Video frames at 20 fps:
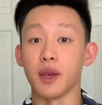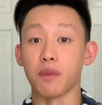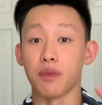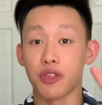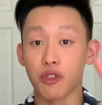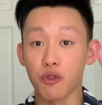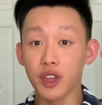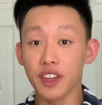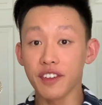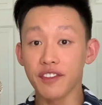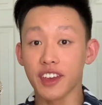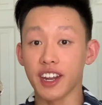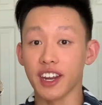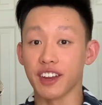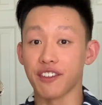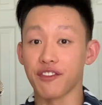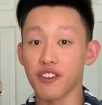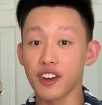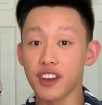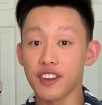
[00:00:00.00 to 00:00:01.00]
3 of getting
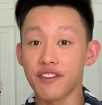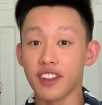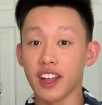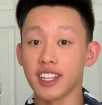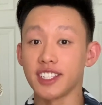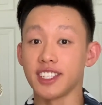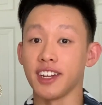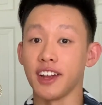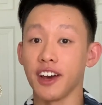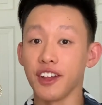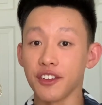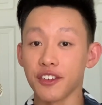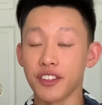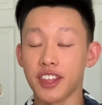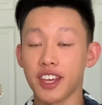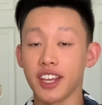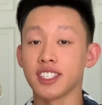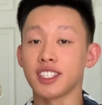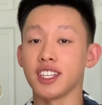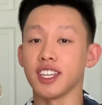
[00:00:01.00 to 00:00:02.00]
free flights and other
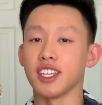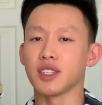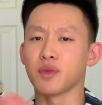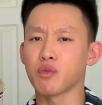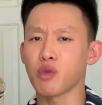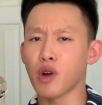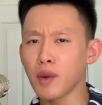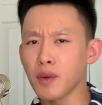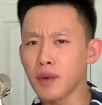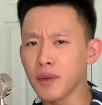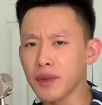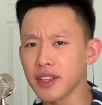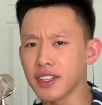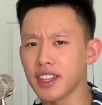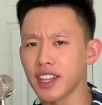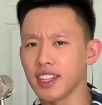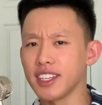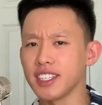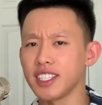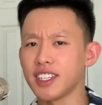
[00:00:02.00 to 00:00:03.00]
things is probably the
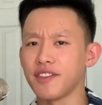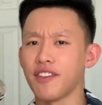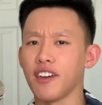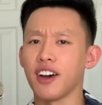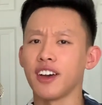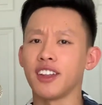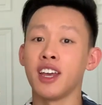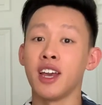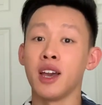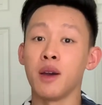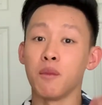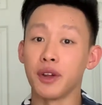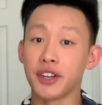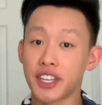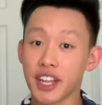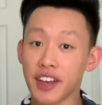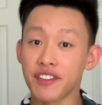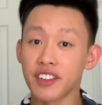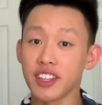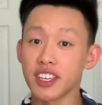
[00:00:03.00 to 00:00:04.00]
least fun, but
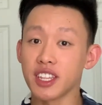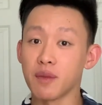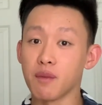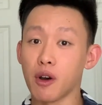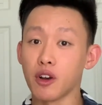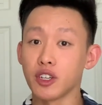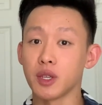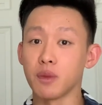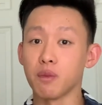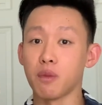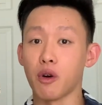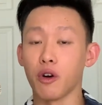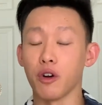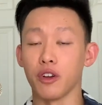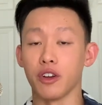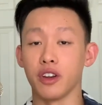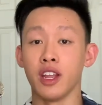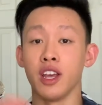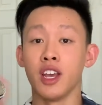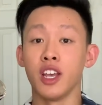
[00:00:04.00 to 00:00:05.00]
definitely the most
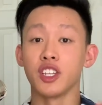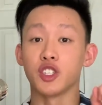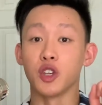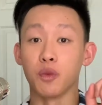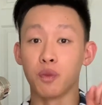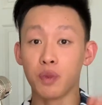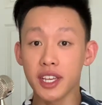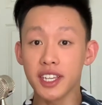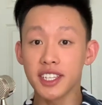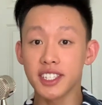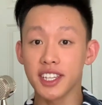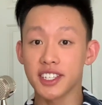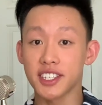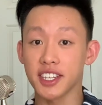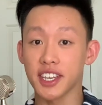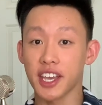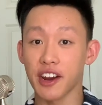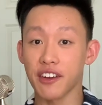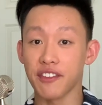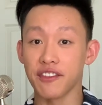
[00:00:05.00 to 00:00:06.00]
important, so please listen
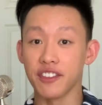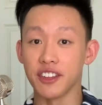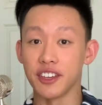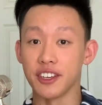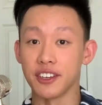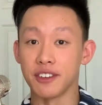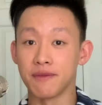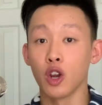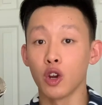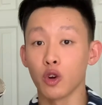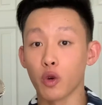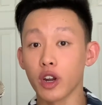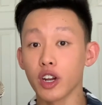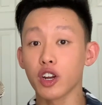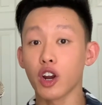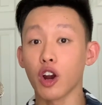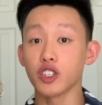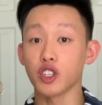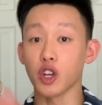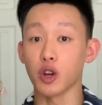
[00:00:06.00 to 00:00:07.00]
carefully. Credit
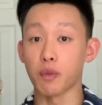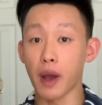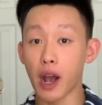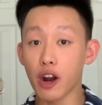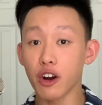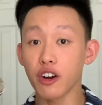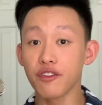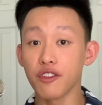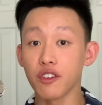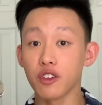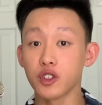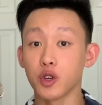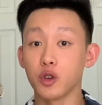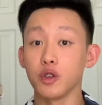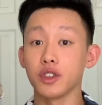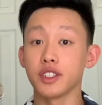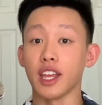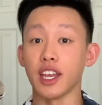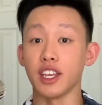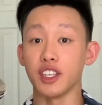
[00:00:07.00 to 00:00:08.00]
cards are powerful tools
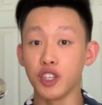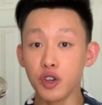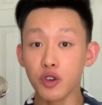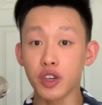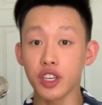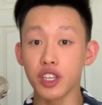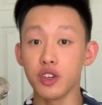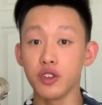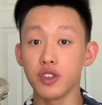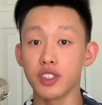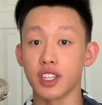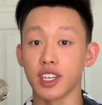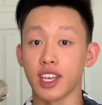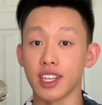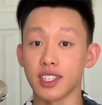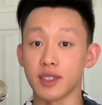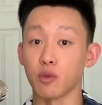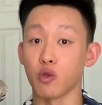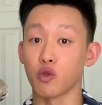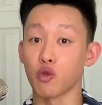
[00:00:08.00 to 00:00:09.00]
that you can use to get
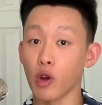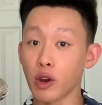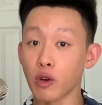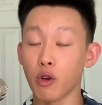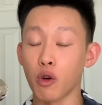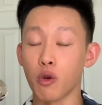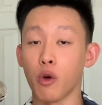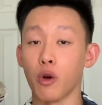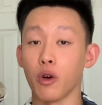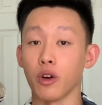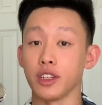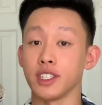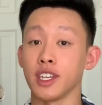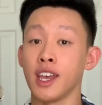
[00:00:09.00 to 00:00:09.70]
some great rewards,